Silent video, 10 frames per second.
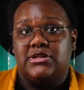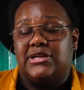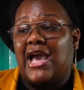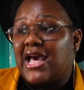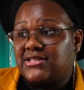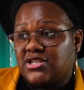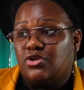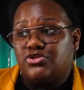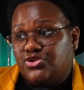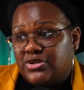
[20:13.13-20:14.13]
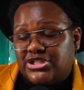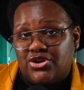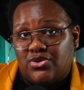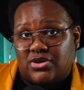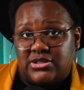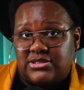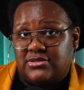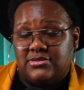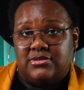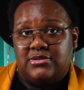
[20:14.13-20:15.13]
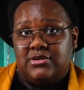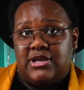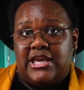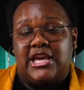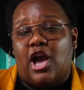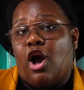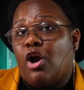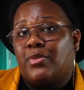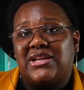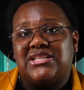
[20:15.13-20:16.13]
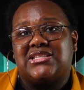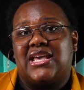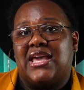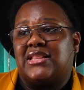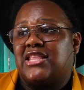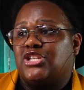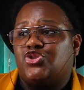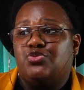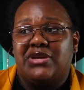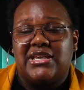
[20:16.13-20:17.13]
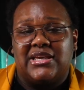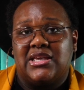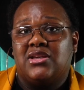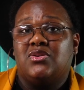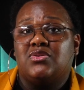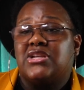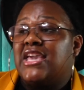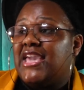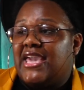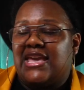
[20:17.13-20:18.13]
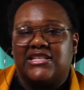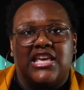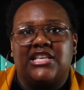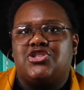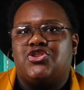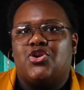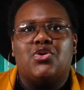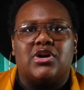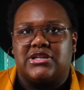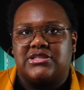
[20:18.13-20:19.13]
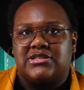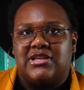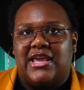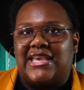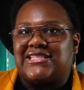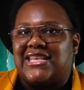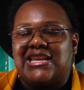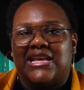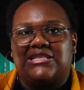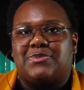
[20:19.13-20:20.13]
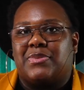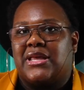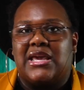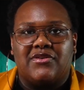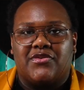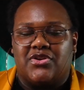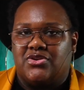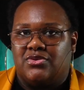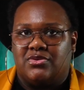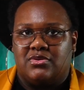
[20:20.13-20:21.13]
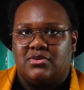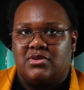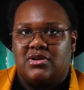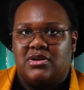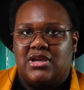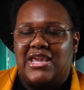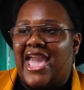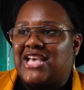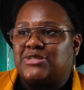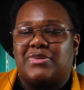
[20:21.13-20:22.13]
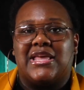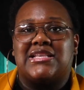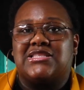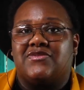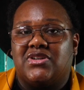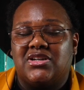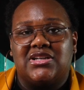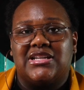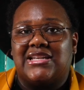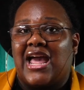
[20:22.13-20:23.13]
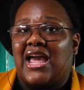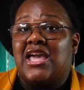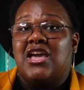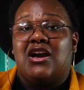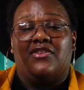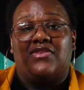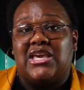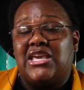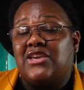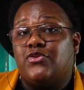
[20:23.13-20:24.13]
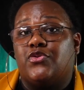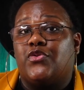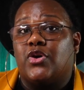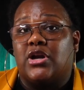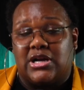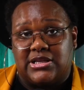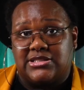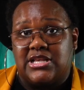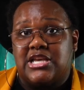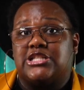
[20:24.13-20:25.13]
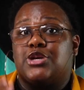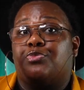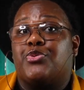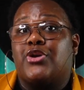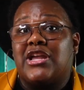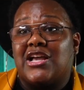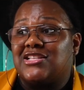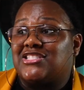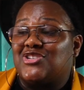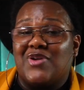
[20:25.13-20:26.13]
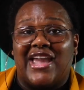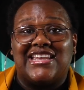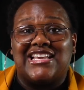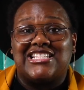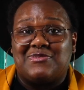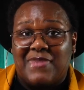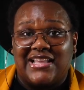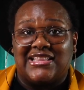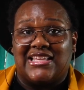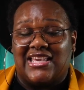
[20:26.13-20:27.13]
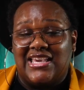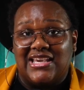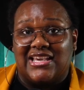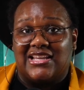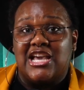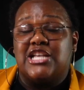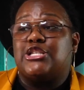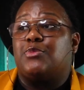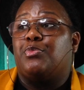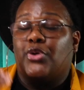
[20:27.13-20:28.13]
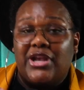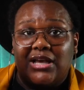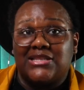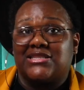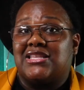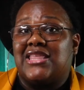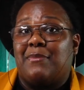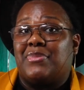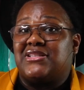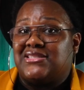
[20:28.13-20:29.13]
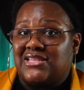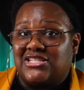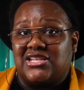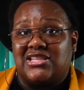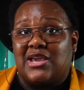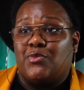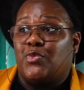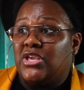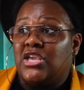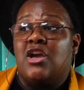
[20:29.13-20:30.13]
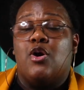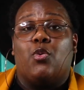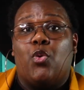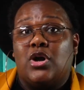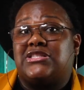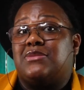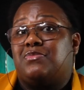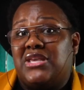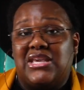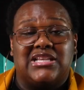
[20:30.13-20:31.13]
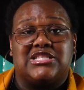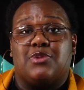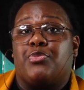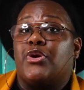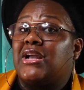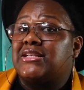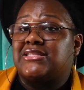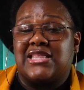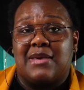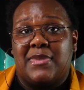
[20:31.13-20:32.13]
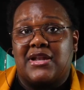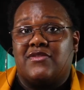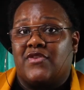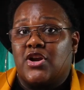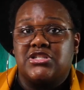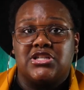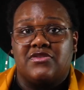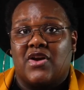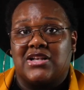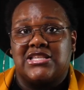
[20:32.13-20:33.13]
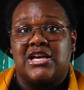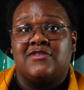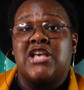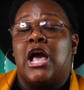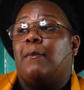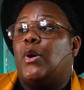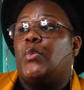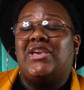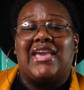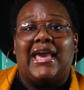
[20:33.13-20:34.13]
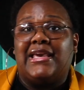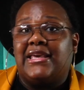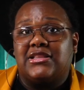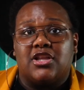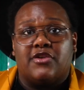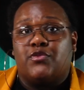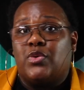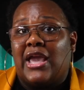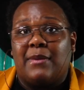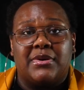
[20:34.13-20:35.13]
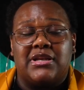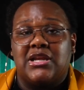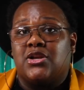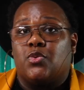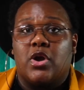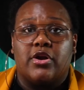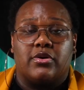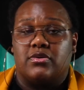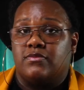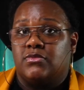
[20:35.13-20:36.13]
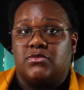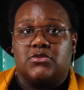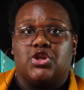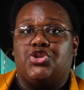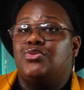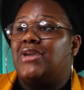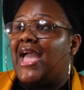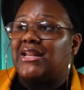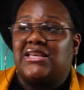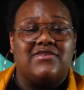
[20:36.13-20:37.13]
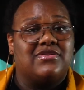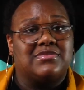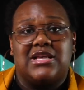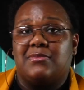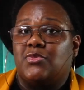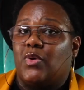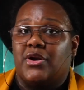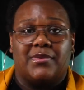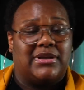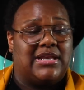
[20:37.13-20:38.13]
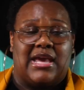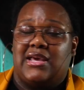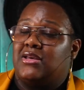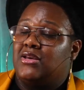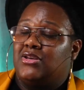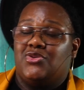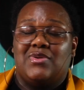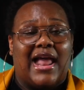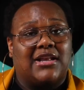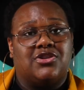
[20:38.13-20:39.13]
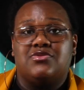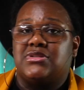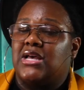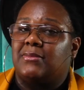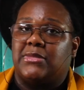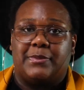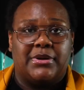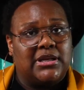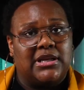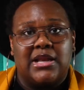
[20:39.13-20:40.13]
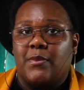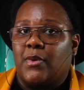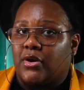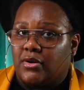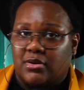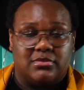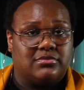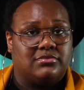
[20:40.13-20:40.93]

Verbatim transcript: God told you it's yours. He already said that you being healed is it's yours. It's in his plan for you. He has plans of good and not of evil for us, to bring us to an expected end, to bring us to that position that we want to be in, to bring us to that better version of ourselves. But we can't get there if we ain't putting in the work. You got to give them something to work with now. You got to do something. Put in that work.